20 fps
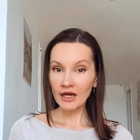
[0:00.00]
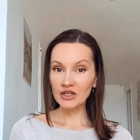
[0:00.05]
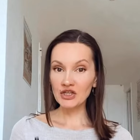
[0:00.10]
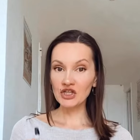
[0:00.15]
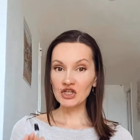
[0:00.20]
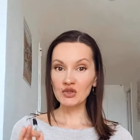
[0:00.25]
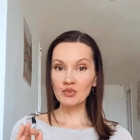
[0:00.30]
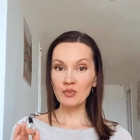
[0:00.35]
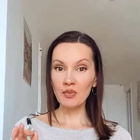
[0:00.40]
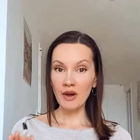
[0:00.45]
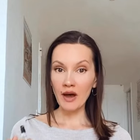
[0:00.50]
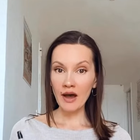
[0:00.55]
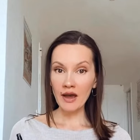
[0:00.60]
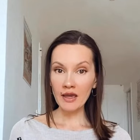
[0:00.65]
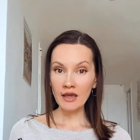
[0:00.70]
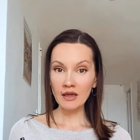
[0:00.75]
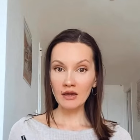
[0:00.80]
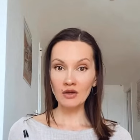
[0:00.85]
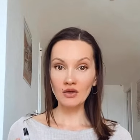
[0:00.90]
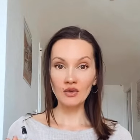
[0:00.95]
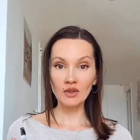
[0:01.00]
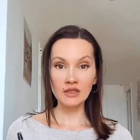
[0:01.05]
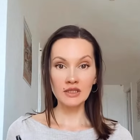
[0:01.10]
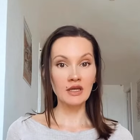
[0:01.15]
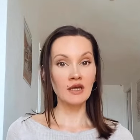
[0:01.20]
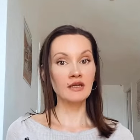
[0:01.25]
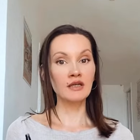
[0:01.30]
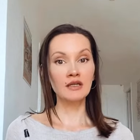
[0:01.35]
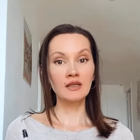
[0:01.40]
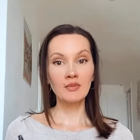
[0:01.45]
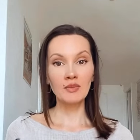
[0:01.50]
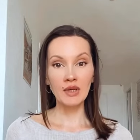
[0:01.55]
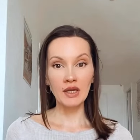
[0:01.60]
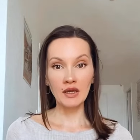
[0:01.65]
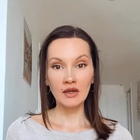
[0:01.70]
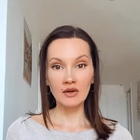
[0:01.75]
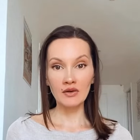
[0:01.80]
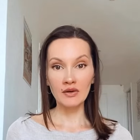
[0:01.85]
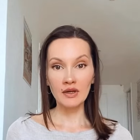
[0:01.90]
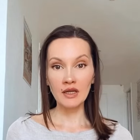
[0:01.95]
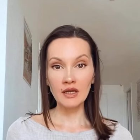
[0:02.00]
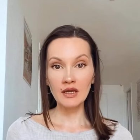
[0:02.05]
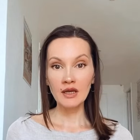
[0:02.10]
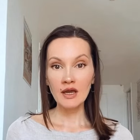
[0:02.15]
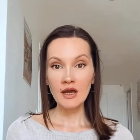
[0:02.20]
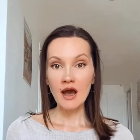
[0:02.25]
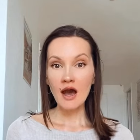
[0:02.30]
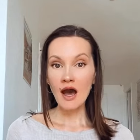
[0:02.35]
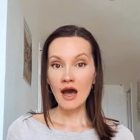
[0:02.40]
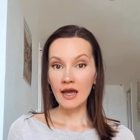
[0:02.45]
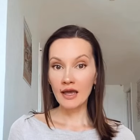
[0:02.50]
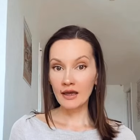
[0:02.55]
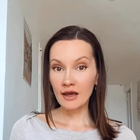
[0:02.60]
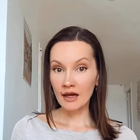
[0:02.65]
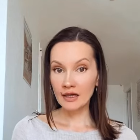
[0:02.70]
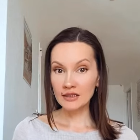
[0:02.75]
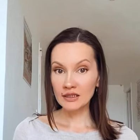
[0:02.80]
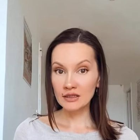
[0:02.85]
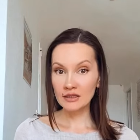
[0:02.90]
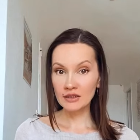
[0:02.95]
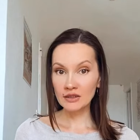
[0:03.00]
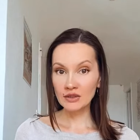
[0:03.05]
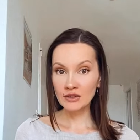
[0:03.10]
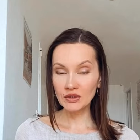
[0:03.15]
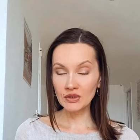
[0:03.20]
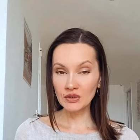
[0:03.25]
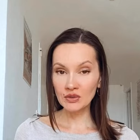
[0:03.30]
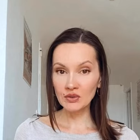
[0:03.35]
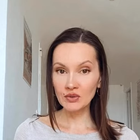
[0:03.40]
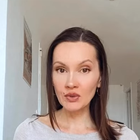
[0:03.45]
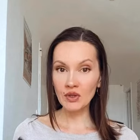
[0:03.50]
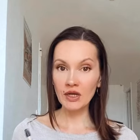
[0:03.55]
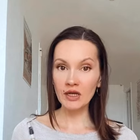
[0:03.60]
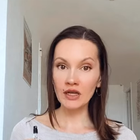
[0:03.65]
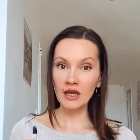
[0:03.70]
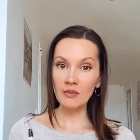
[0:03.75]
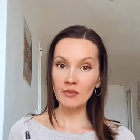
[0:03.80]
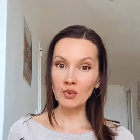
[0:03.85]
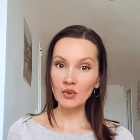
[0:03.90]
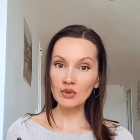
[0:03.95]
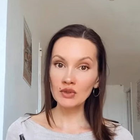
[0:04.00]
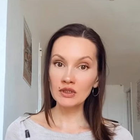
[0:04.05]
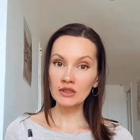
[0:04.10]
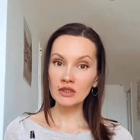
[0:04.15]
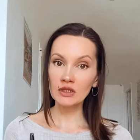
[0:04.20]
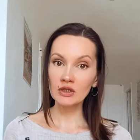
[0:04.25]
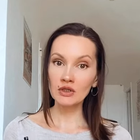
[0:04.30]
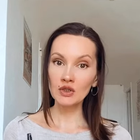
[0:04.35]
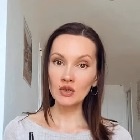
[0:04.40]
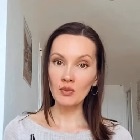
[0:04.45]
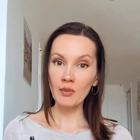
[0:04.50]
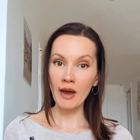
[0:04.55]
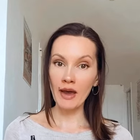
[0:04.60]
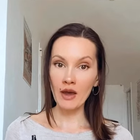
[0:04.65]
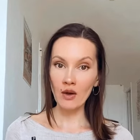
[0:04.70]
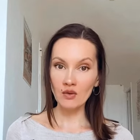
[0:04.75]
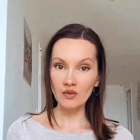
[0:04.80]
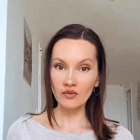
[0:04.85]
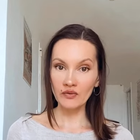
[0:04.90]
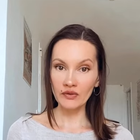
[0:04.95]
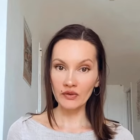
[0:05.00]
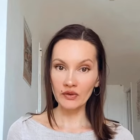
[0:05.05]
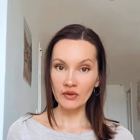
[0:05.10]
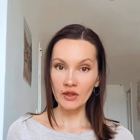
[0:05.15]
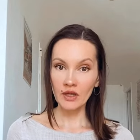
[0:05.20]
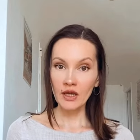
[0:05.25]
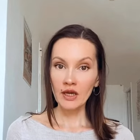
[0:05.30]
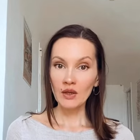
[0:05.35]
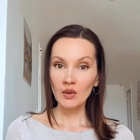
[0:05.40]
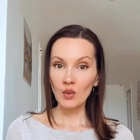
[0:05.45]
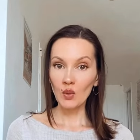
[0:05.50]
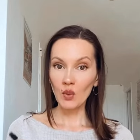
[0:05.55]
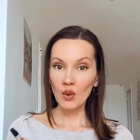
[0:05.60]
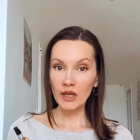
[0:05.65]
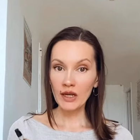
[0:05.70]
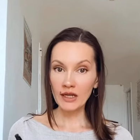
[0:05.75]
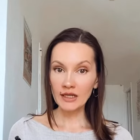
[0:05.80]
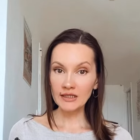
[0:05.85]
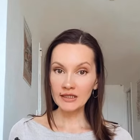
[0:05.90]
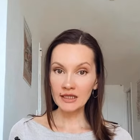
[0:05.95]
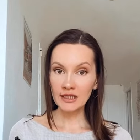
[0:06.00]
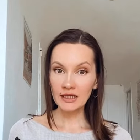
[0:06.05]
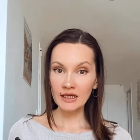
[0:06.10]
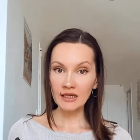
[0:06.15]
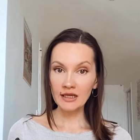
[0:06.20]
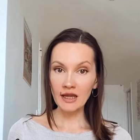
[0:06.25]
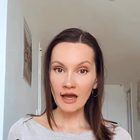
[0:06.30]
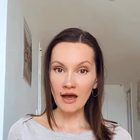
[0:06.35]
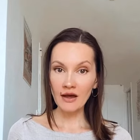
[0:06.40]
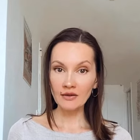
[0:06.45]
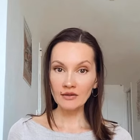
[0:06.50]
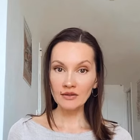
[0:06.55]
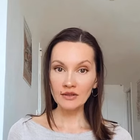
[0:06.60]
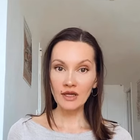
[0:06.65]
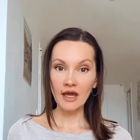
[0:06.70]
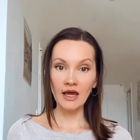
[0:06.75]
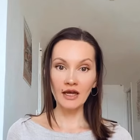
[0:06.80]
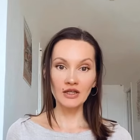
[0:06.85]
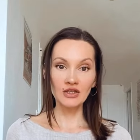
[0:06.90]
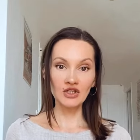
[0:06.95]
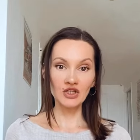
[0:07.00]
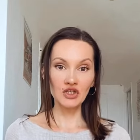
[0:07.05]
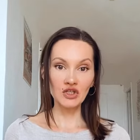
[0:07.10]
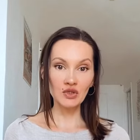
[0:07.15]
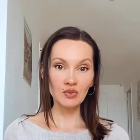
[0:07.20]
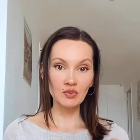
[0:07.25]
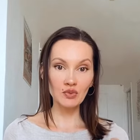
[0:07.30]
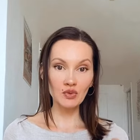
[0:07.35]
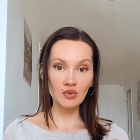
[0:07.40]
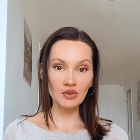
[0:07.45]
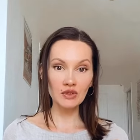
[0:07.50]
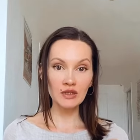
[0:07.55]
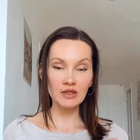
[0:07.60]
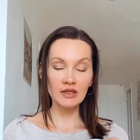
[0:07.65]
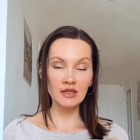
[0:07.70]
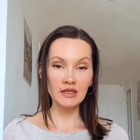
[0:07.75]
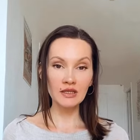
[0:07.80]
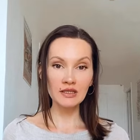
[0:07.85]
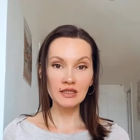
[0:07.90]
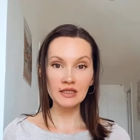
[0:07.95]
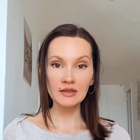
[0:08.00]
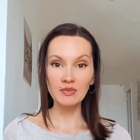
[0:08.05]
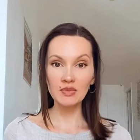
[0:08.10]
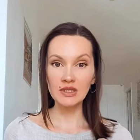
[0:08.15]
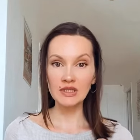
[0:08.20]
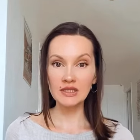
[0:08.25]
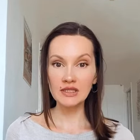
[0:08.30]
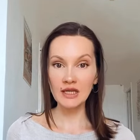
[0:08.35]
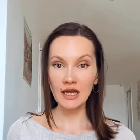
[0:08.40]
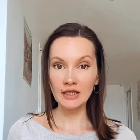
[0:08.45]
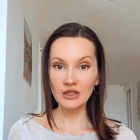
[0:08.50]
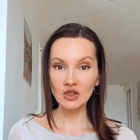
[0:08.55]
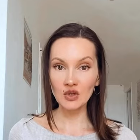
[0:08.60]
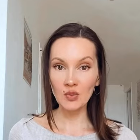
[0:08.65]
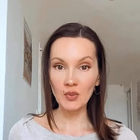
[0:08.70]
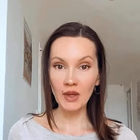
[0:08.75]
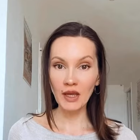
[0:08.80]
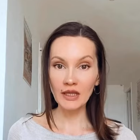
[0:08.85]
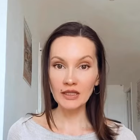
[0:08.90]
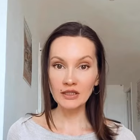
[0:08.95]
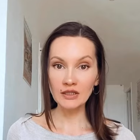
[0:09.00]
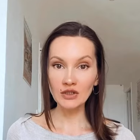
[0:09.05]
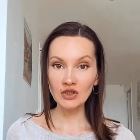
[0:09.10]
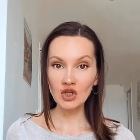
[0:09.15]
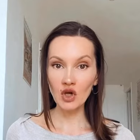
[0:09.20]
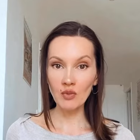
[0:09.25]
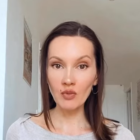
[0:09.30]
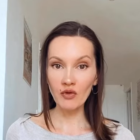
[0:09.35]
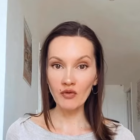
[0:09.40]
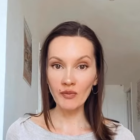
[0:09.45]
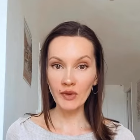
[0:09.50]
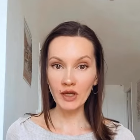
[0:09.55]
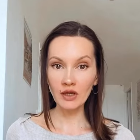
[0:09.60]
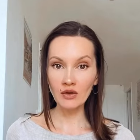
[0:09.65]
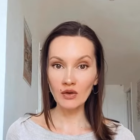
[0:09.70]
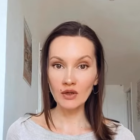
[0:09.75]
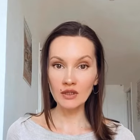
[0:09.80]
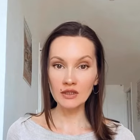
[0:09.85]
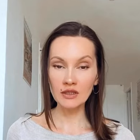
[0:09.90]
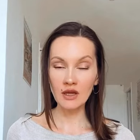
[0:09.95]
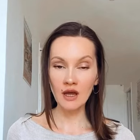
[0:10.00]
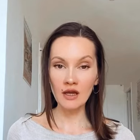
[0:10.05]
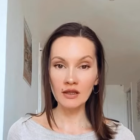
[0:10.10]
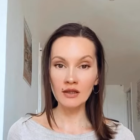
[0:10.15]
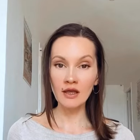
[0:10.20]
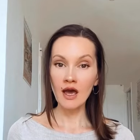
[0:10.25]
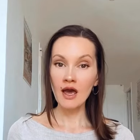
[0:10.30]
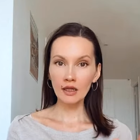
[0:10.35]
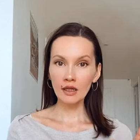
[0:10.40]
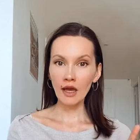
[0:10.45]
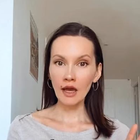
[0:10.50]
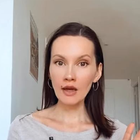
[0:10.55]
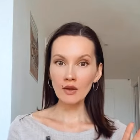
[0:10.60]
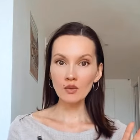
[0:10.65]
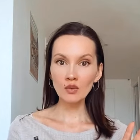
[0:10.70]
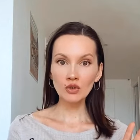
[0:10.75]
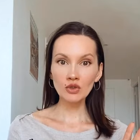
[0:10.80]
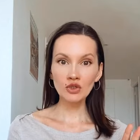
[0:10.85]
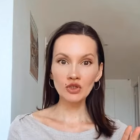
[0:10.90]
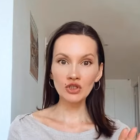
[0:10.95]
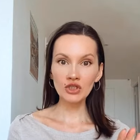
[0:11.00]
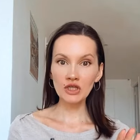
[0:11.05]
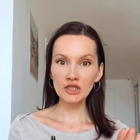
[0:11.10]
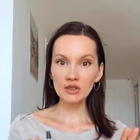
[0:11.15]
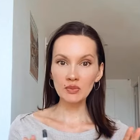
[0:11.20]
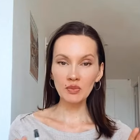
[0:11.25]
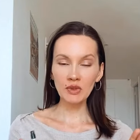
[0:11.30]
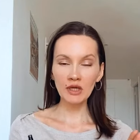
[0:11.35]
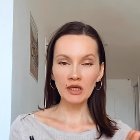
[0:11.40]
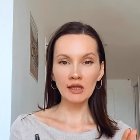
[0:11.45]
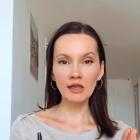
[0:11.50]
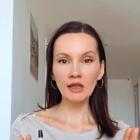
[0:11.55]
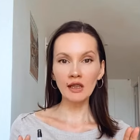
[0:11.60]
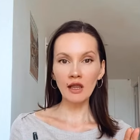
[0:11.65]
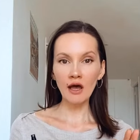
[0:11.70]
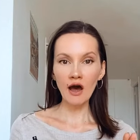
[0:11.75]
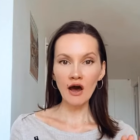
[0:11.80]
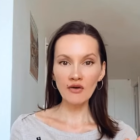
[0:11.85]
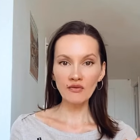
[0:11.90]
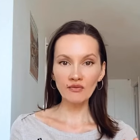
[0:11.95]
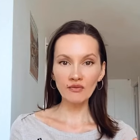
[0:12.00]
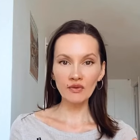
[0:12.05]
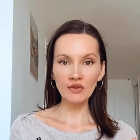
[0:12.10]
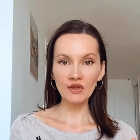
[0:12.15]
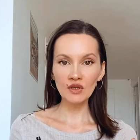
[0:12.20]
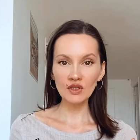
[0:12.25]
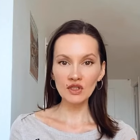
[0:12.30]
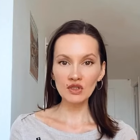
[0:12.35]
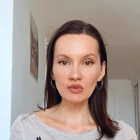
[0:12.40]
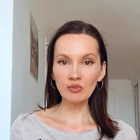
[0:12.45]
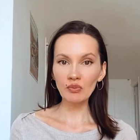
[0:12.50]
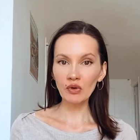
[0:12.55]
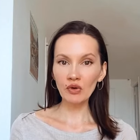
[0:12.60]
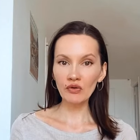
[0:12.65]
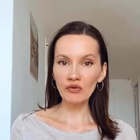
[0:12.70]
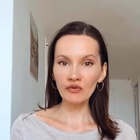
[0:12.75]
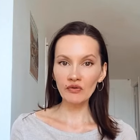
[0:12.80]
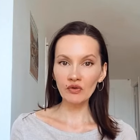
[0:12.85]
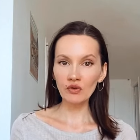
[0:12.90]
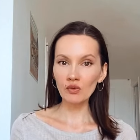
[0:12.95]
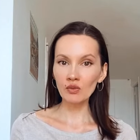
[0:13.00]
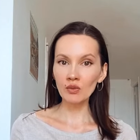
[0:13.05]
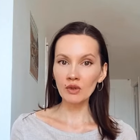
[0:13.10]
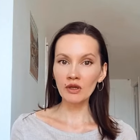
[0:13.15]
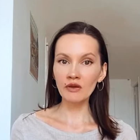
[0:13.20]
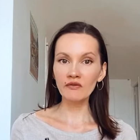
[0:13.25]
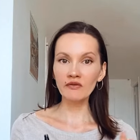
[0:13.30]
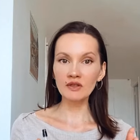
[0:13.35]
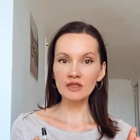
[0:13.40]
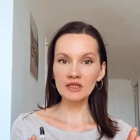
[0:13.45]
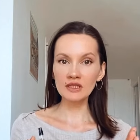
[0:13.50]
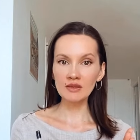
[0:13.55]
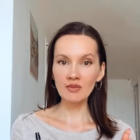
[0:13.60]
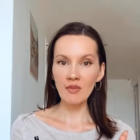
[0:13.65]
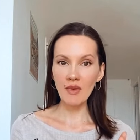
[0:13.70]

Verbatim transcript: I just buy a croissant in a bakery, I cut it in two and I put it into my oven. When I take it out, I just put this pistachio paste on top of my croissant and I would just be in love with this perfume if it